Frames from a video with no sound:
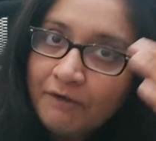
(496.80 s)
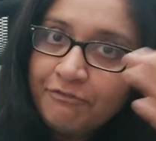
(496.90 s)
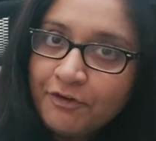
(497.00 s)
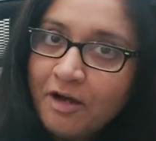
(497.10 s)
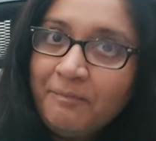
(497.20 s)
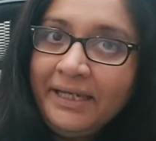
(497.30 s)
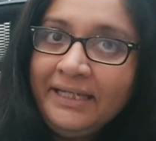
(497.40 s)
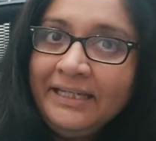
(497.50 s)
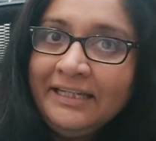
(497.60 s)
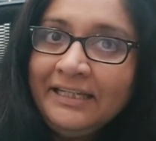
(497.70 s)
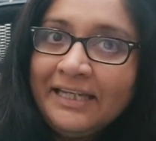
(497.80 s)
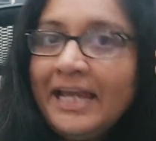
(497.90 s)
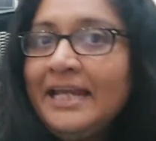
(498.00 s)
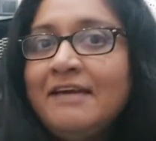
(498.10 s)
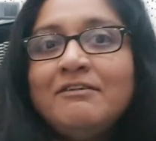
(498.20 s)
from it
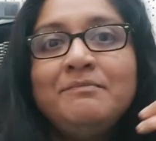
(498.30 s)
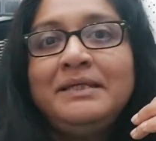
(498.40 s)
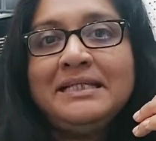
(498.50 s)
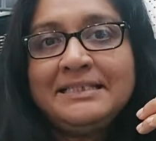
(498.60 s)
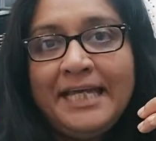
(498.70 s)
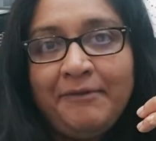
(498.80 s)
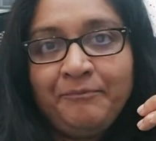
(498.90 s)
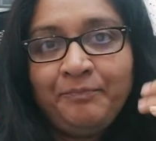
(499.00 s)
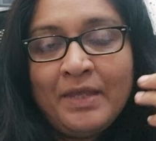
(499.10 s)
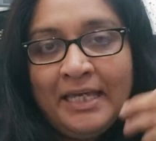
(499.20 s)
can never be the same.